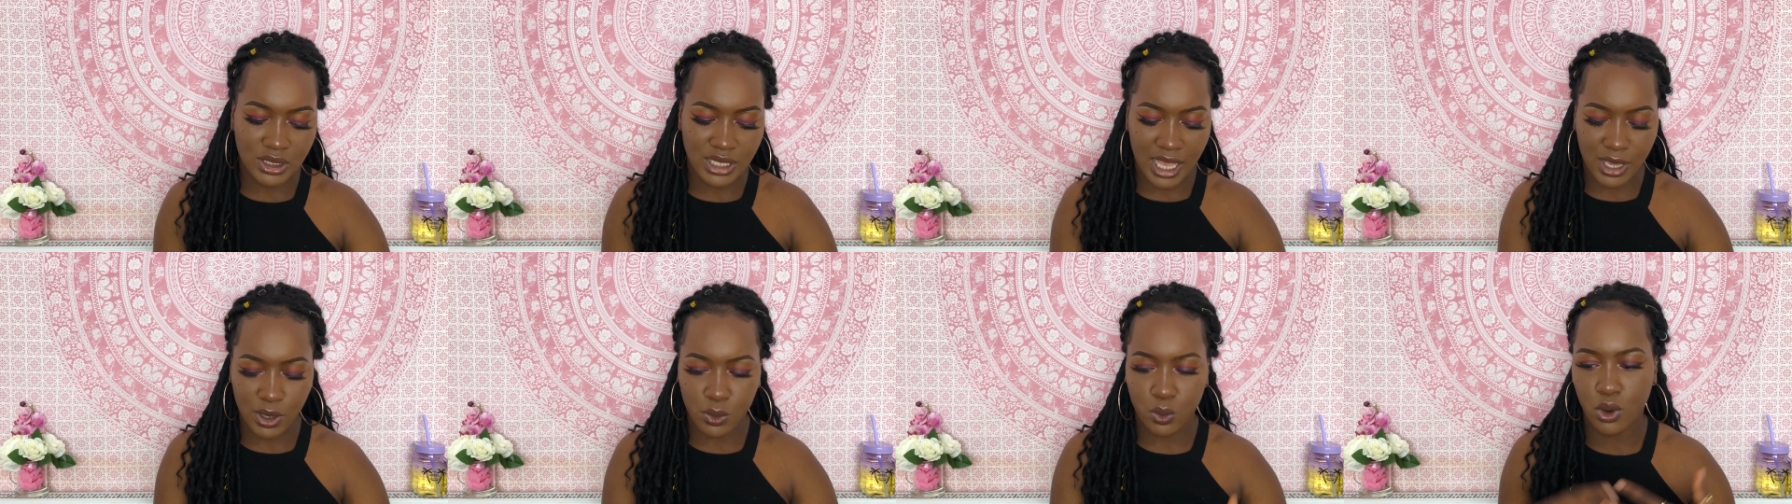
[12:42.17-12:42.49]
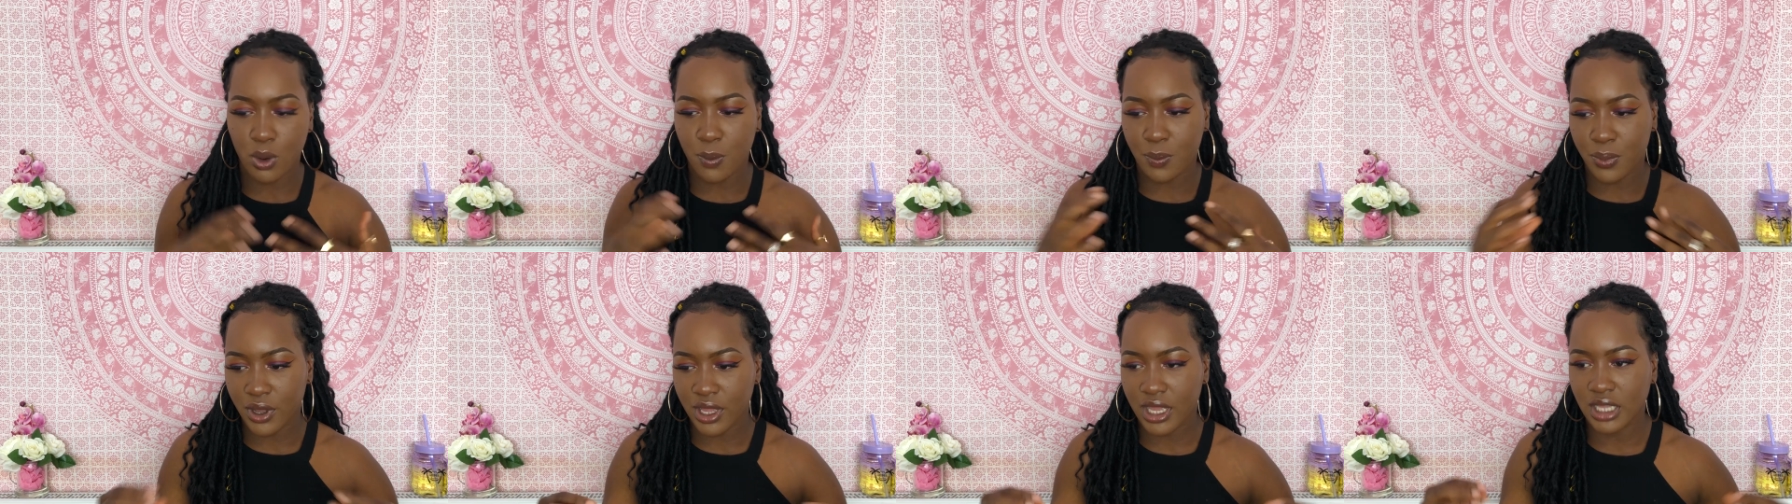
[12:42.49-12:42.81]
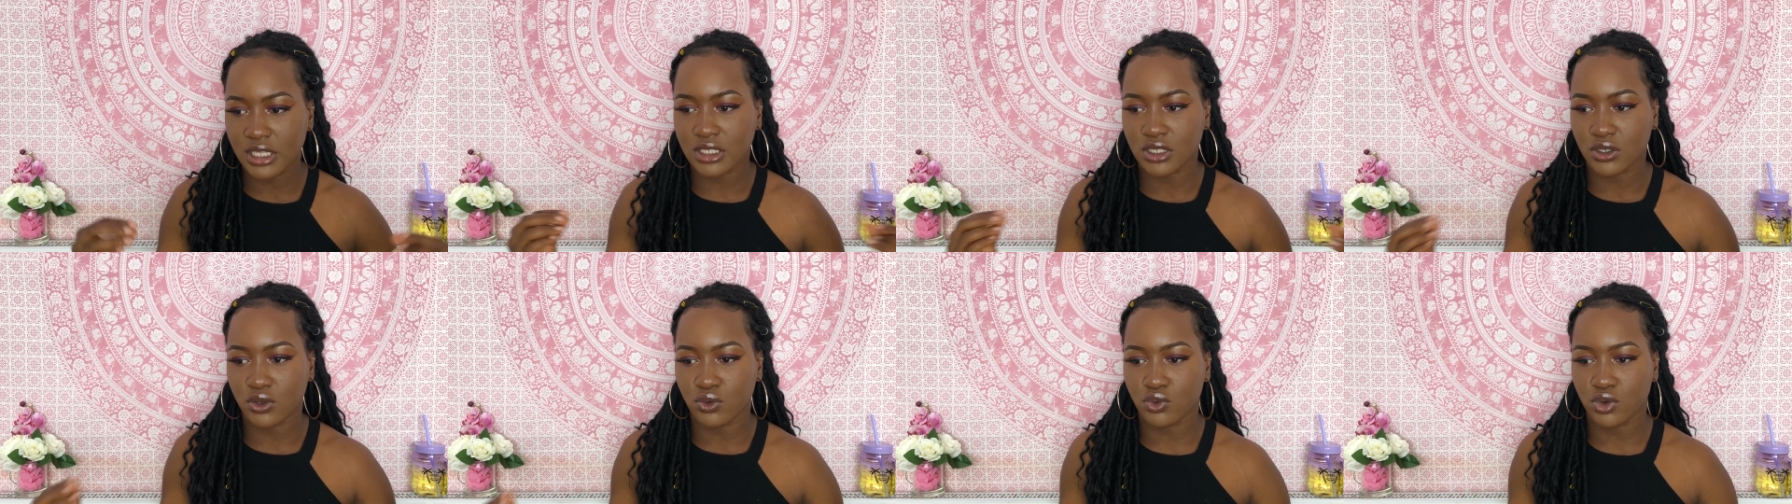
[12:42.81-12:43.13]
Like, we'll put it
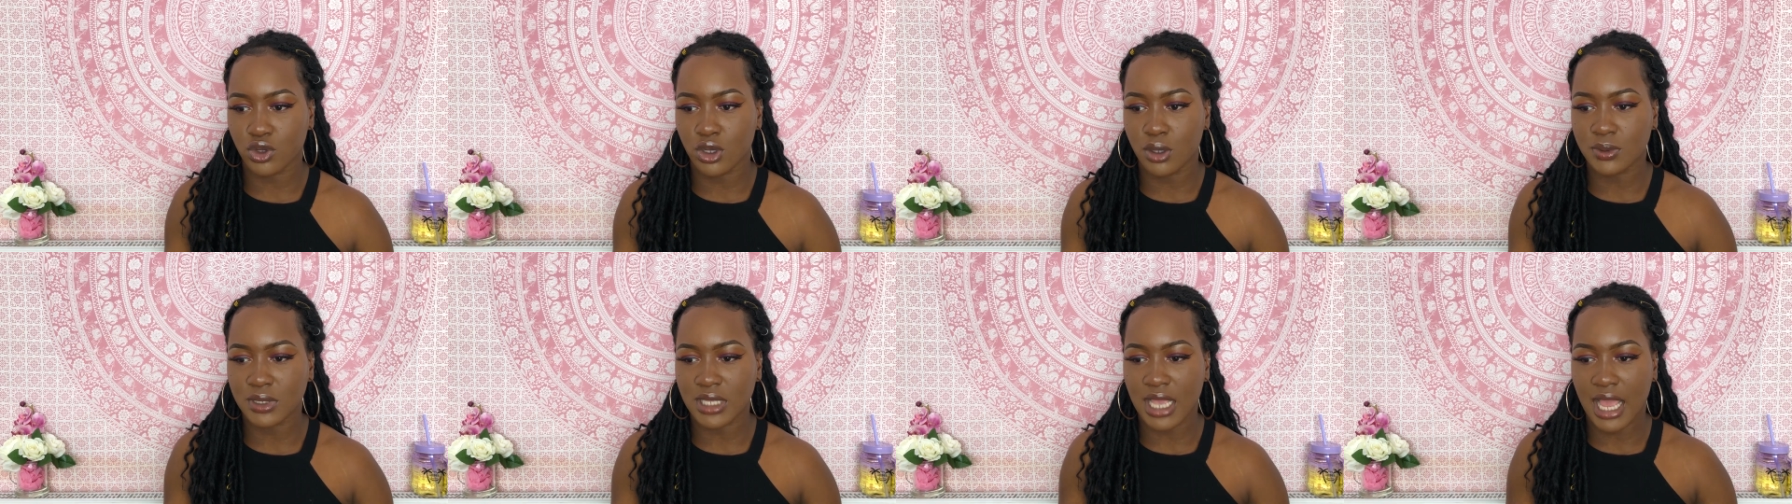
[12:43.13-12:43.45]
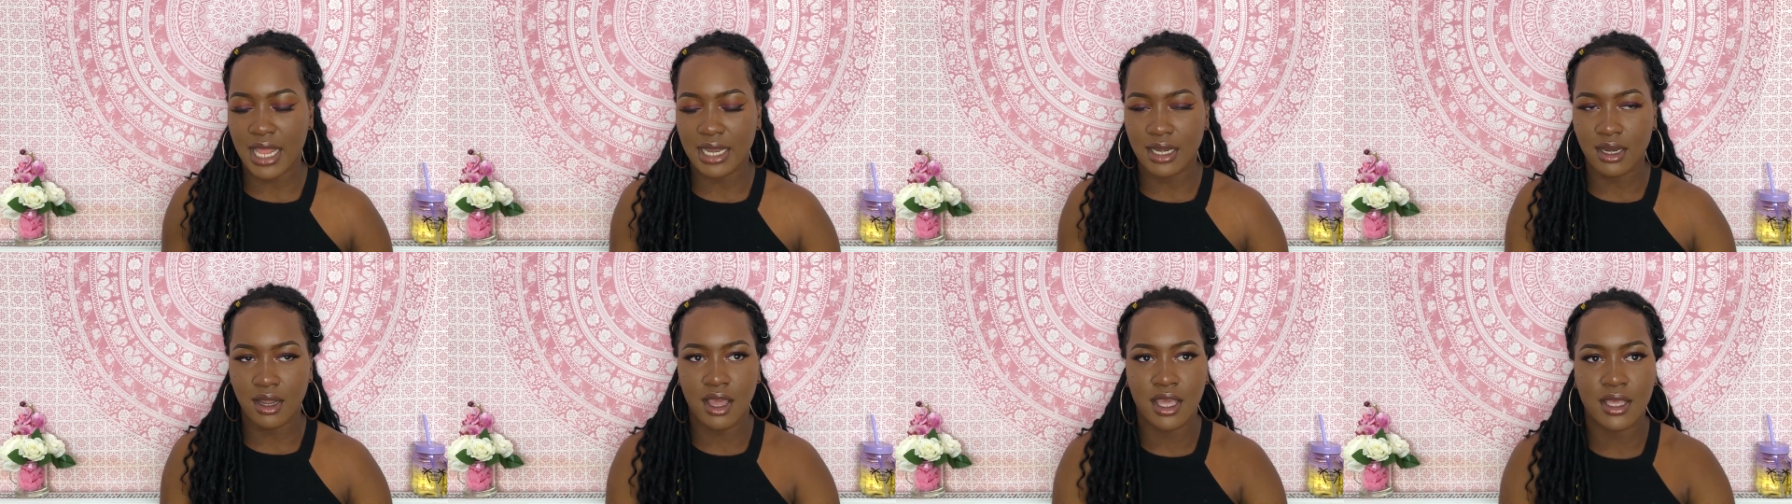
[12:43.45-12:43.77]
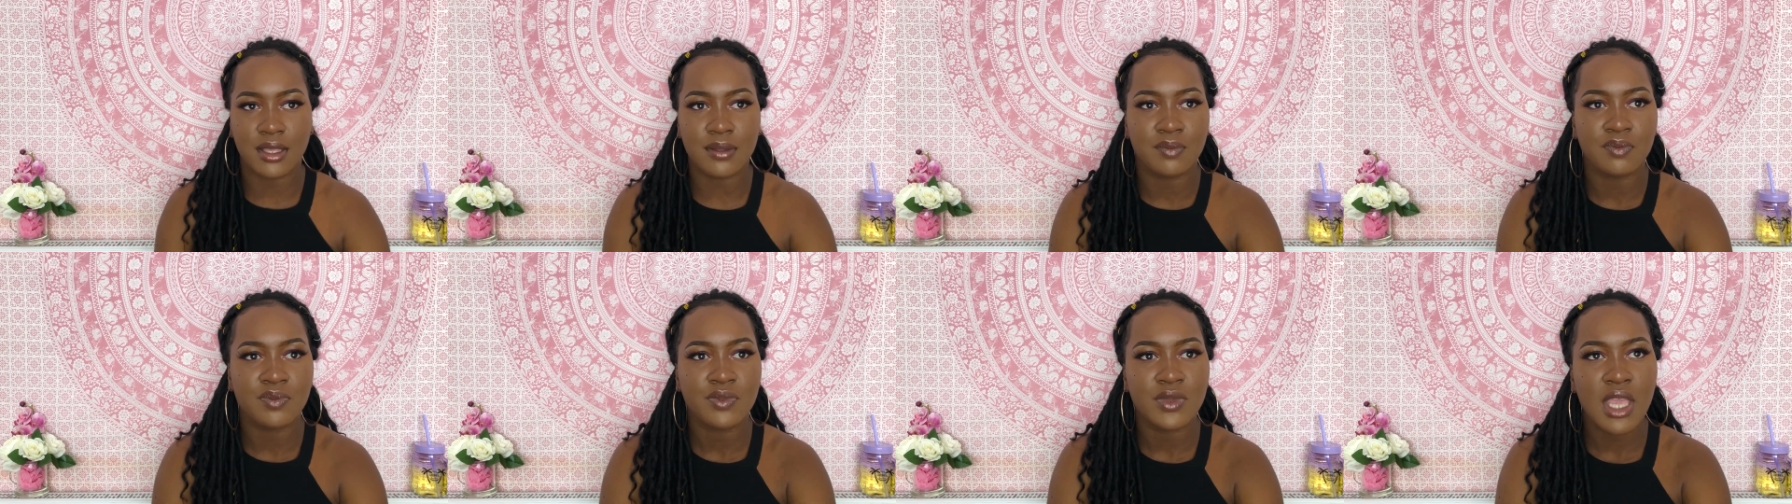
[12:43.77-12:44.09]
into groups, and
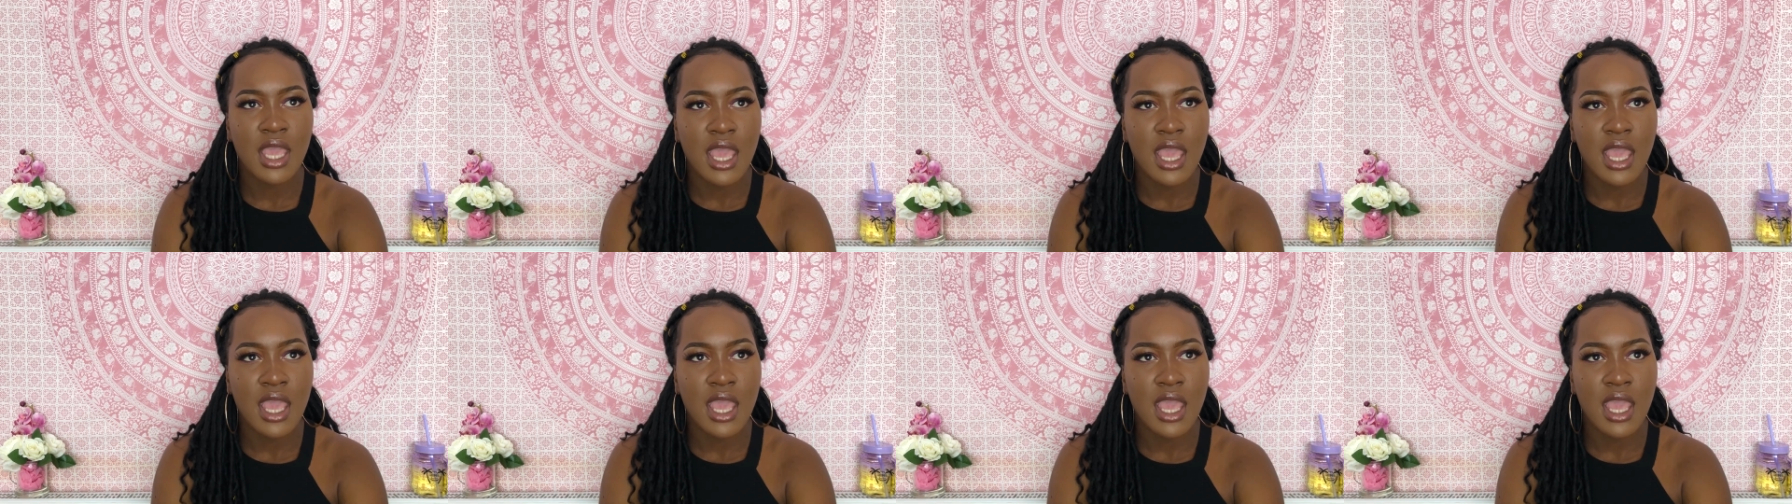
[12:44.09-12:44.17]
like